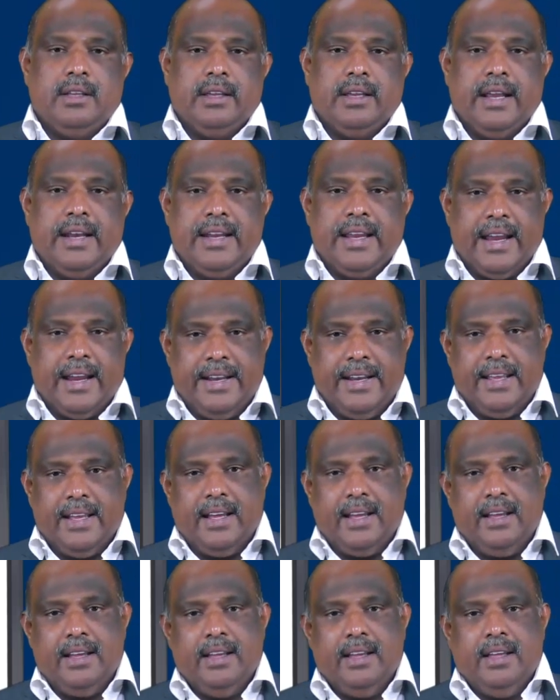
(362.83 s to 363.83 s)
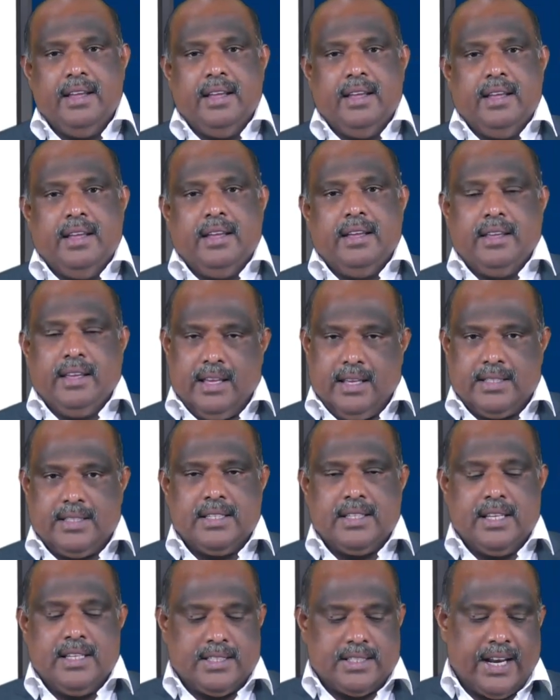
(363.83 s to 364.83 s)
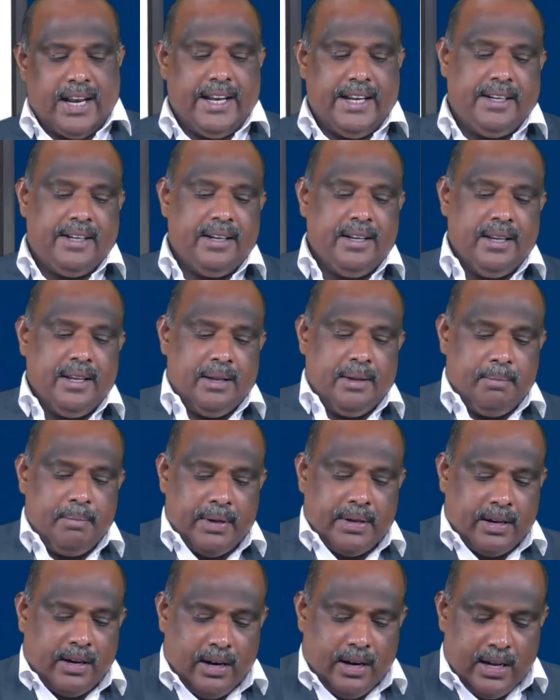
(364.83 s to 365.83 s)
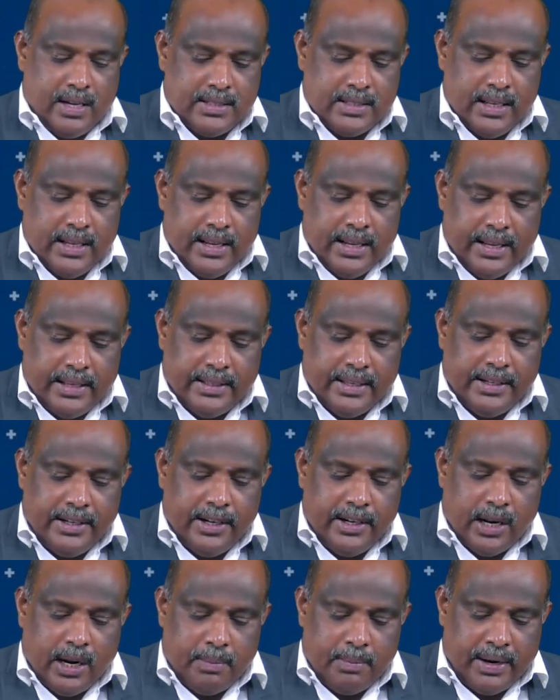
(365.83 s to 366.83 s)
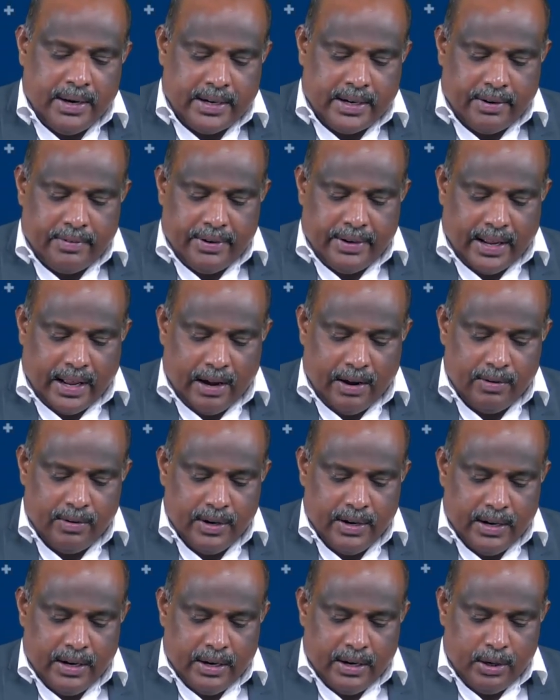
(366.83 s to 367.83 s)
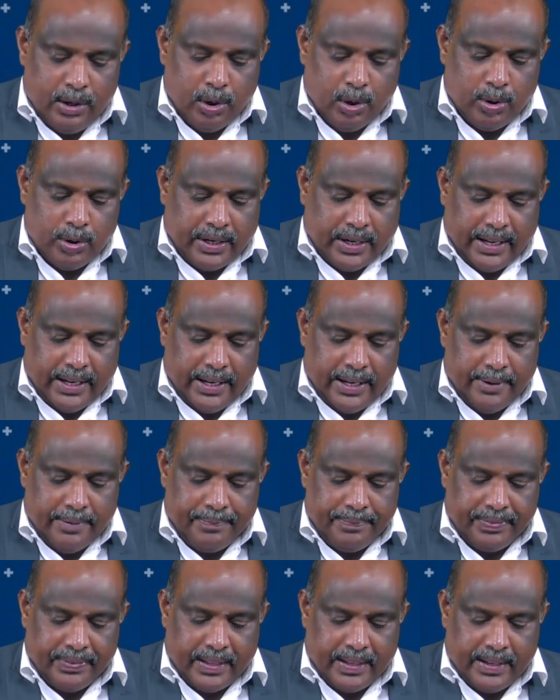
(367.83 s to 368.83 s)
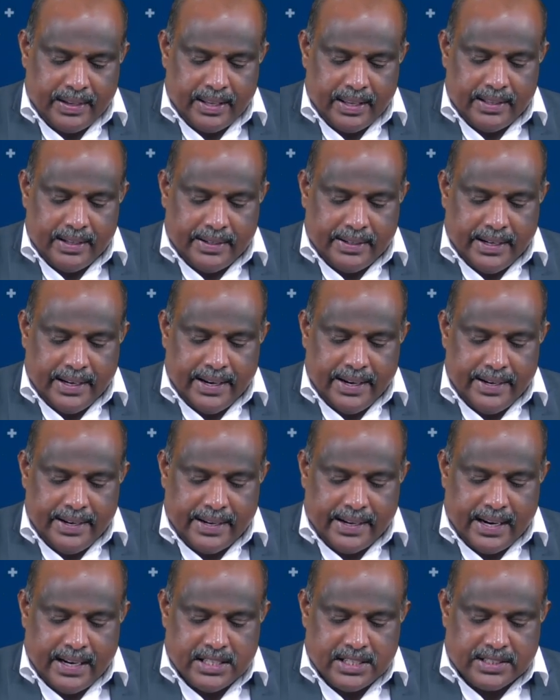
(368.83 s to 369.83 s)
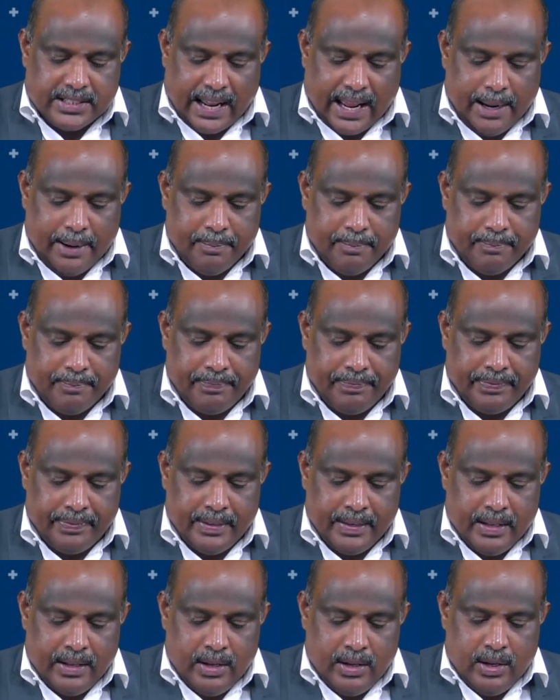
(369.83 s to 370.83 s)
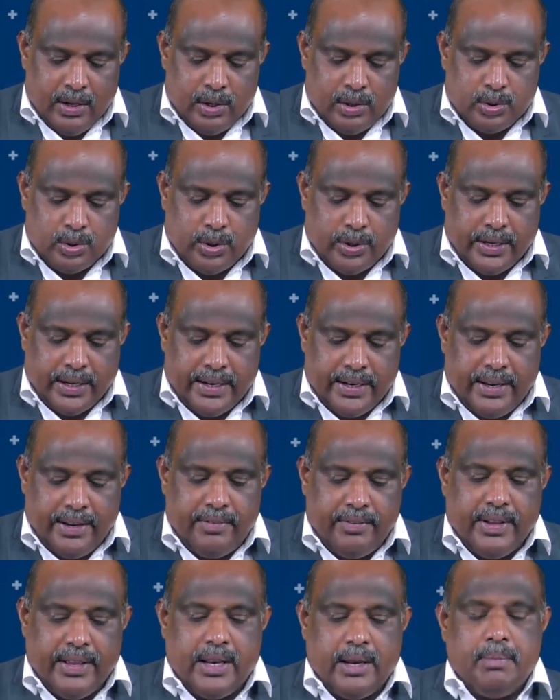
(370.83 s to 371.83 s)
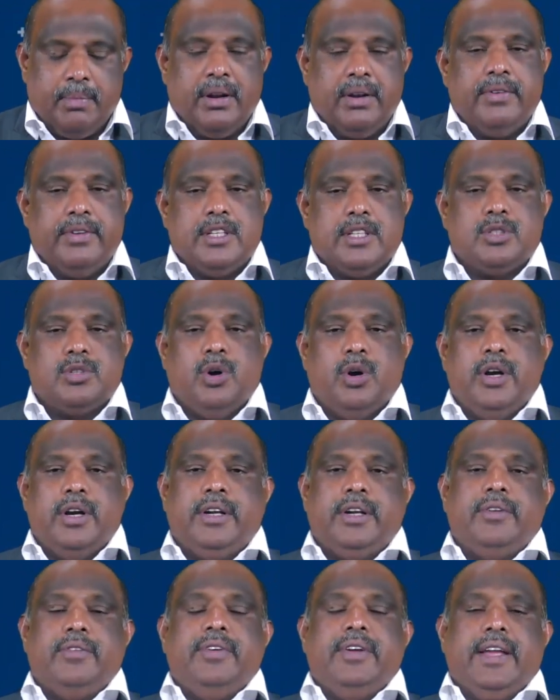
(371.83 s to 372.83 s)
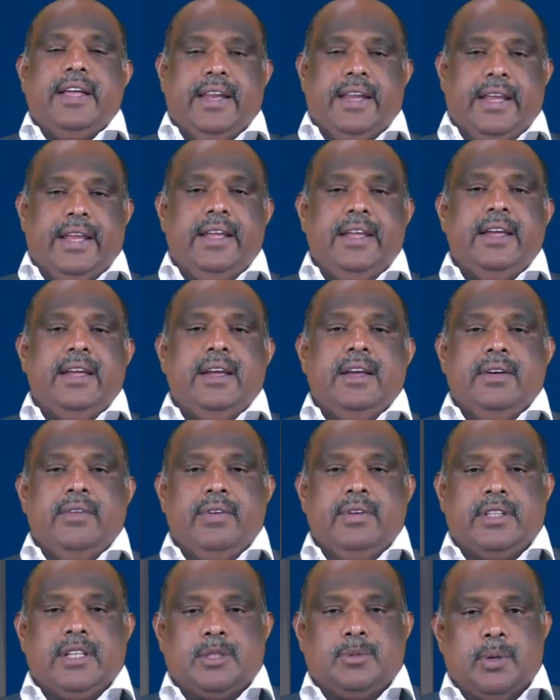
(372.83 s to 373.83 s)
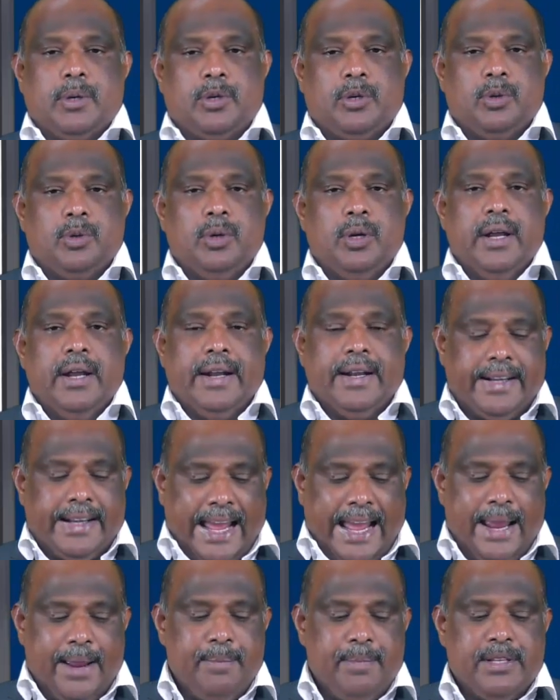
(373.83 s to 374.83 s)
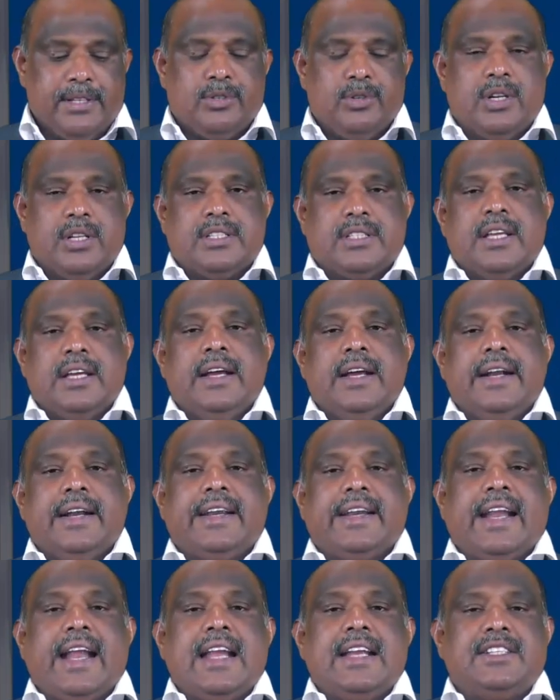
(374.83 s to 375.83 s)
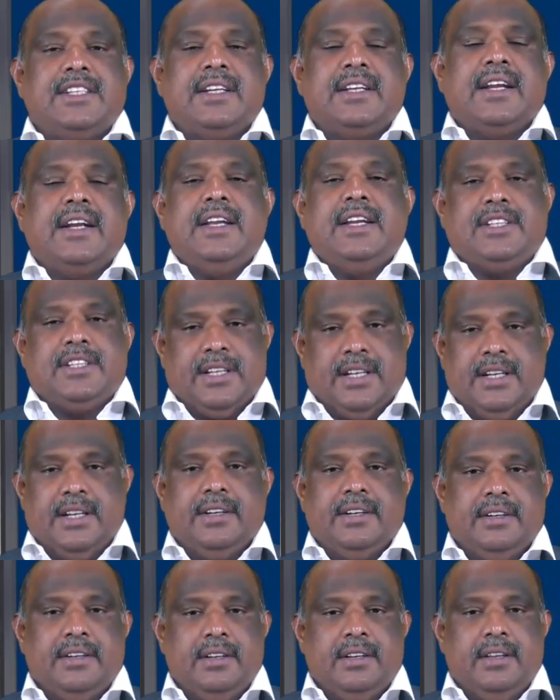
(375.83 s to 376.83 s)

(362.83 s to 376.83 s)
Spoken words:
Any idea? Yes, is right. Because in the denominator we have dou t. Here the t indicates time. So any variable which is going to vary with respect to time is known as transient condition.